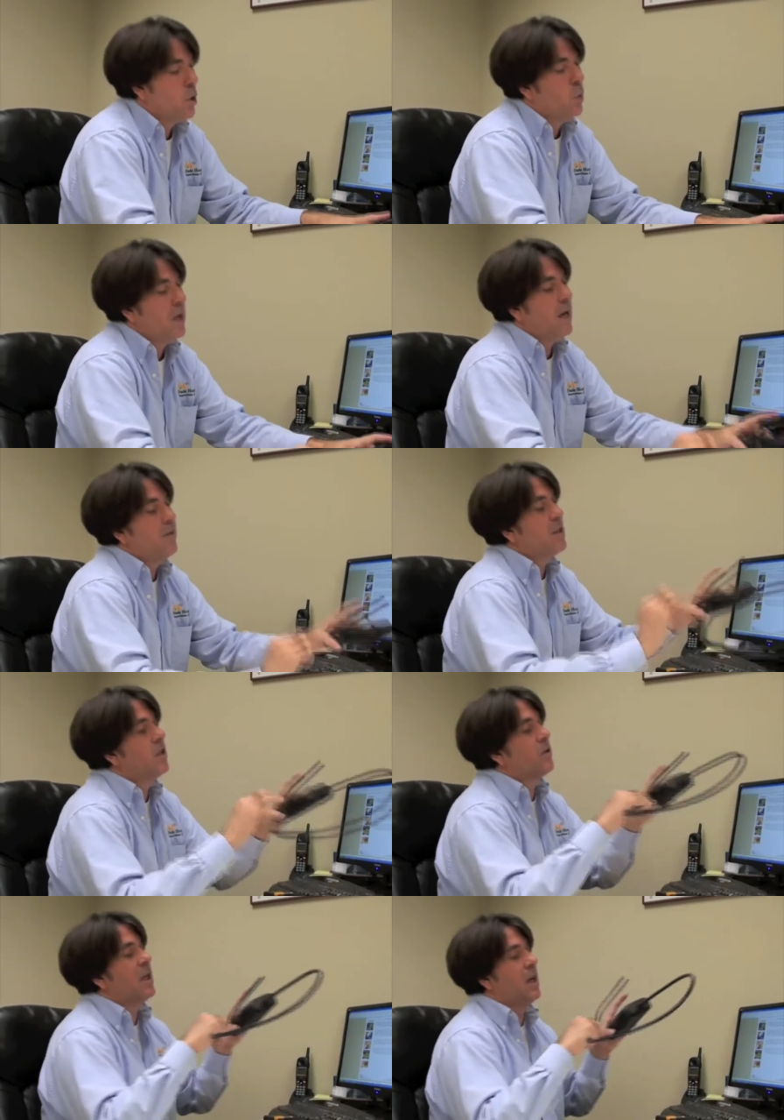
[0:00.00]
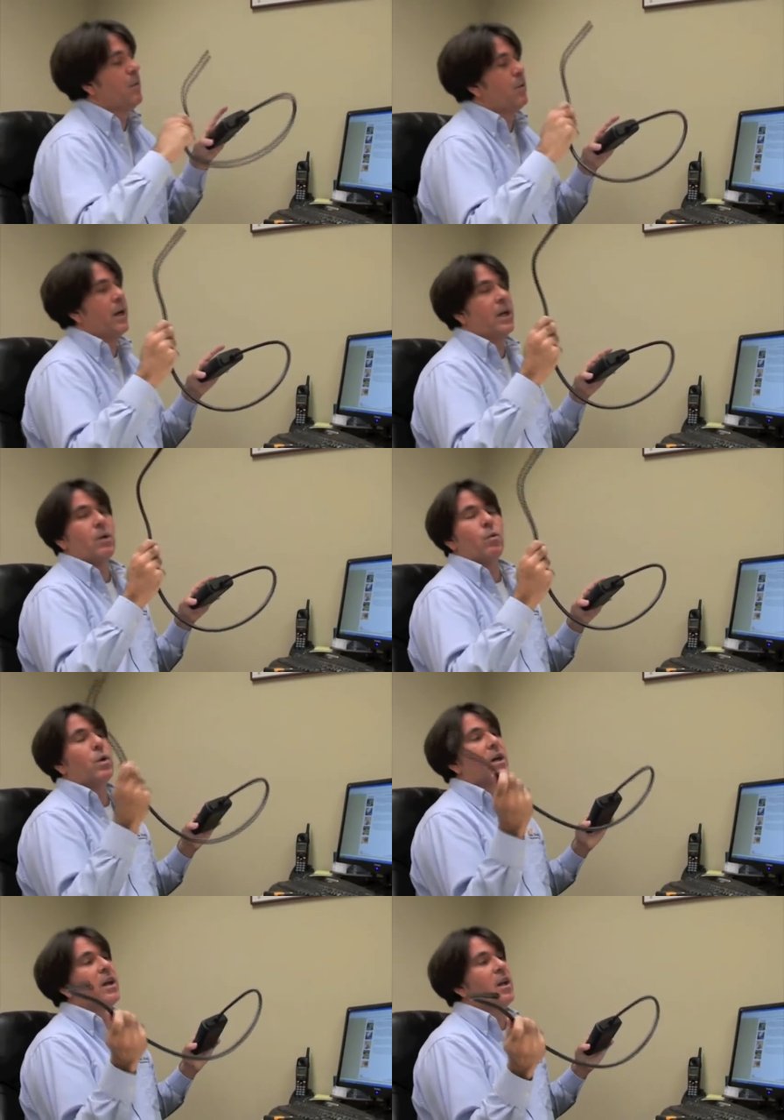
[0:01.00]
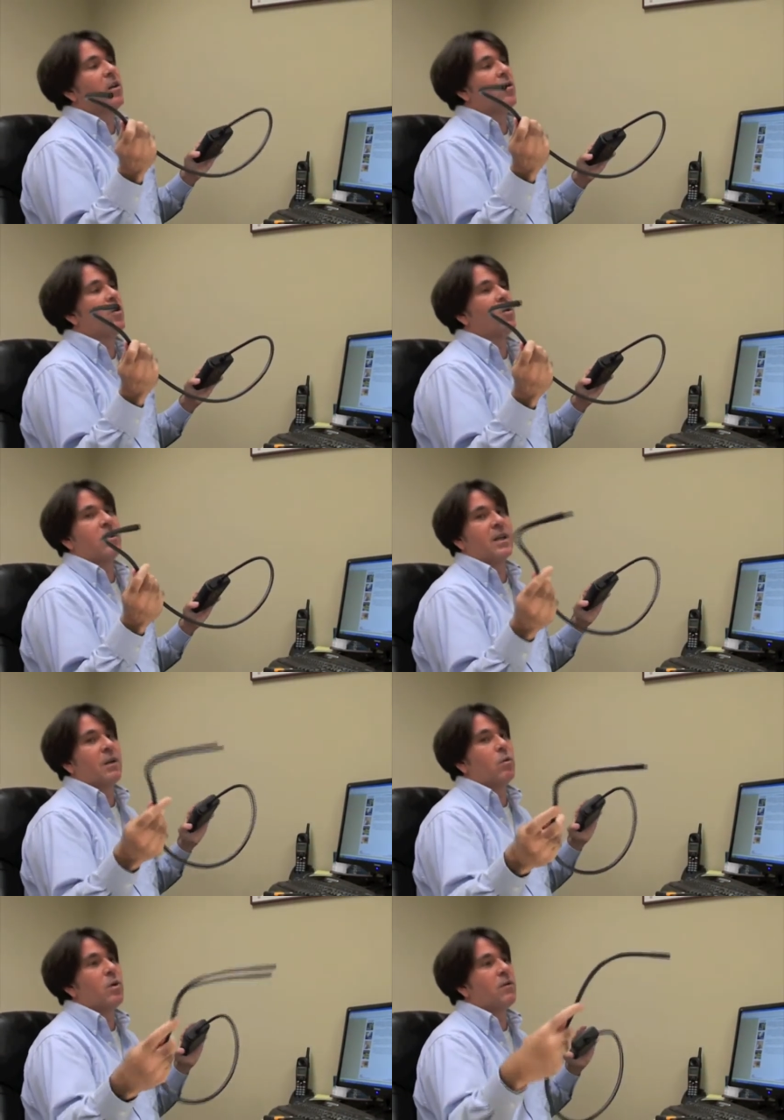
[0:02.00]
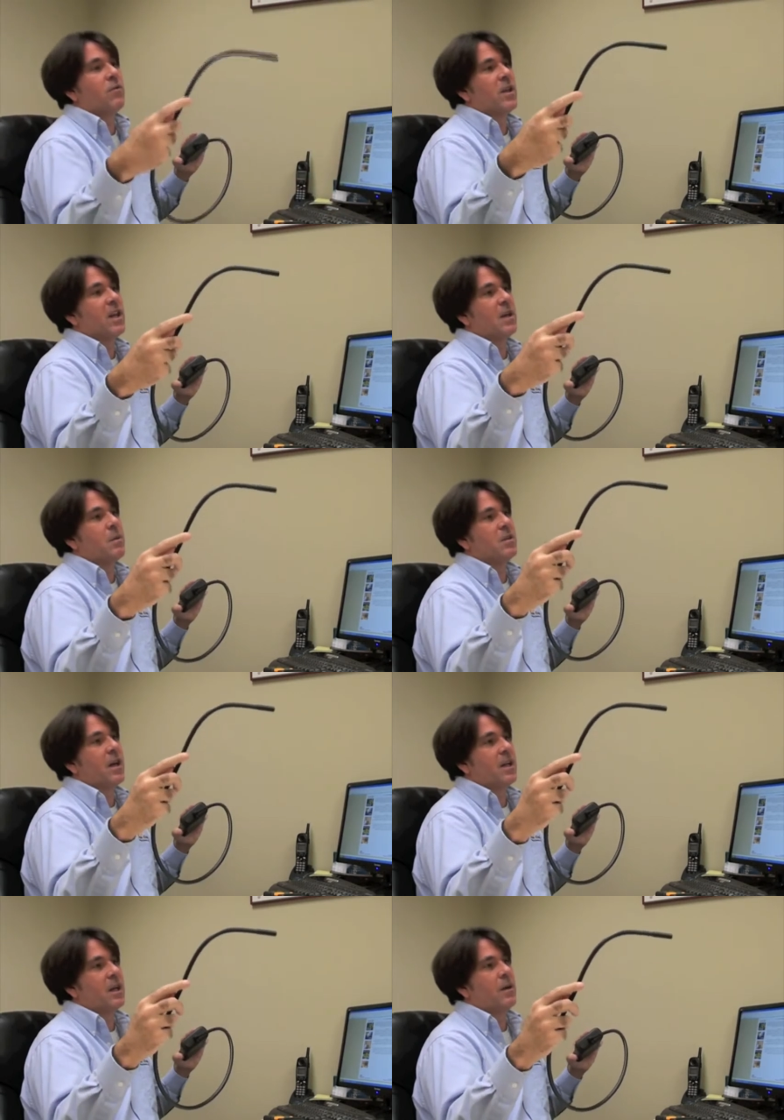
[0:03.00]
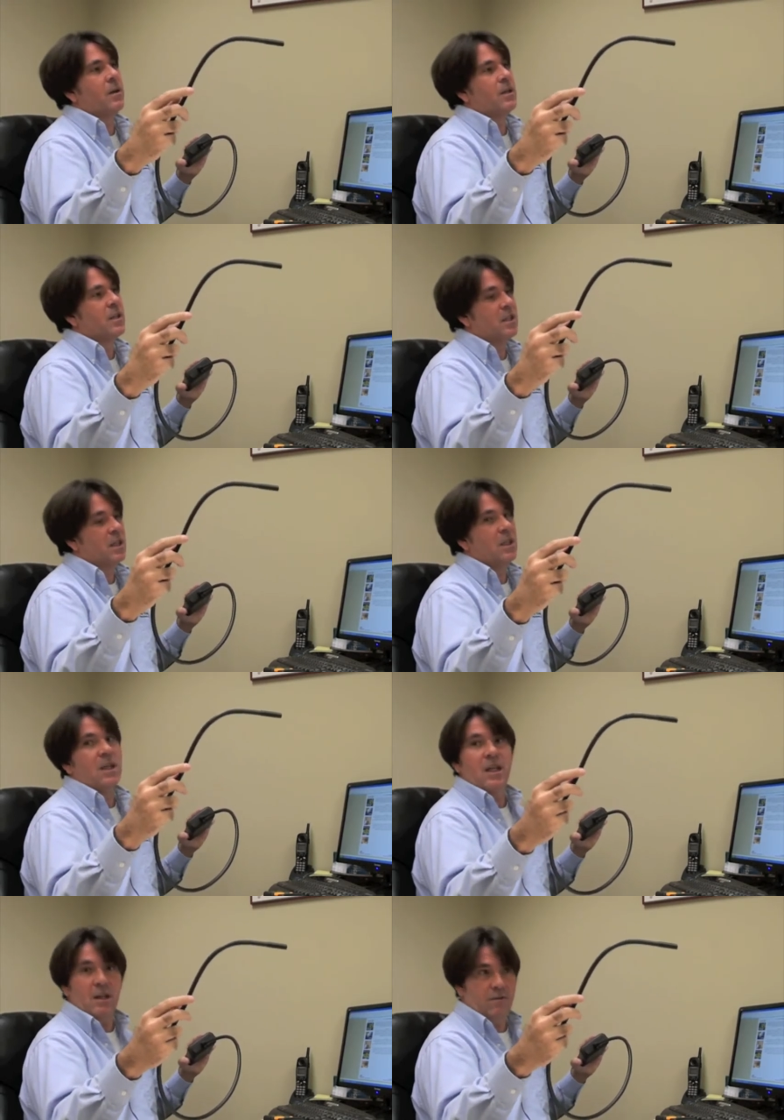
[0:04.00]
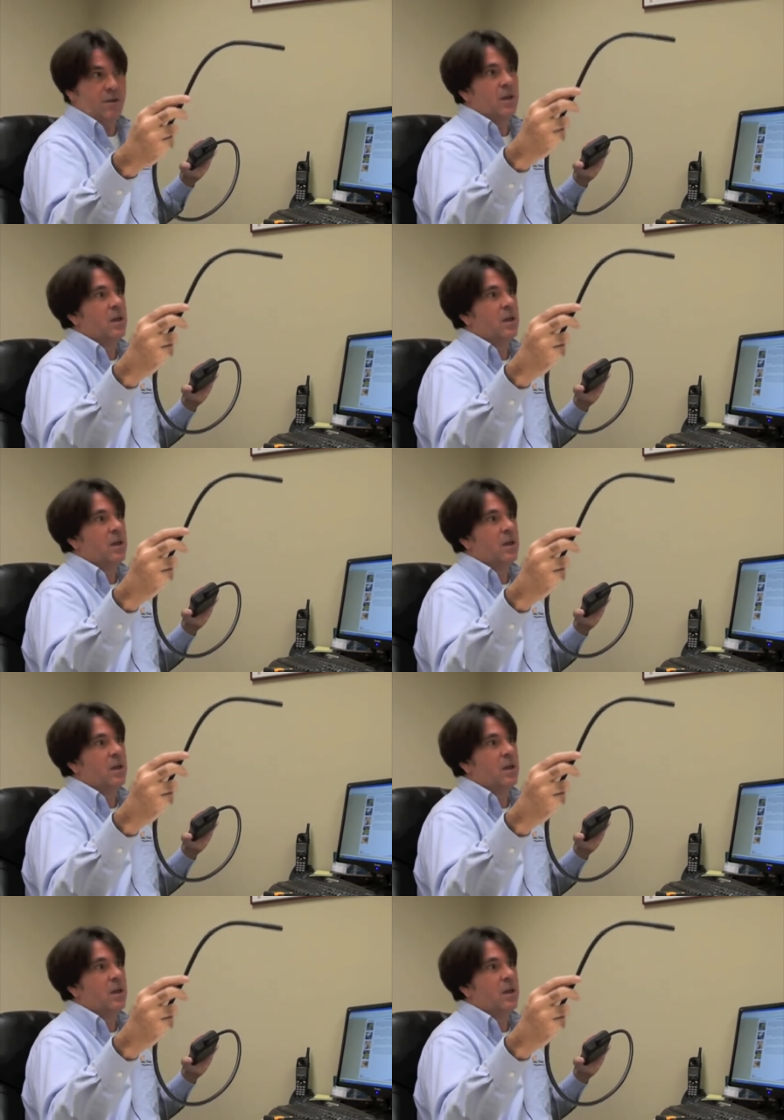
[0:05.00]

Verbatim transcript: We have this little camera right here where we'll cut a little hole in then we'll look for the labels on there to see if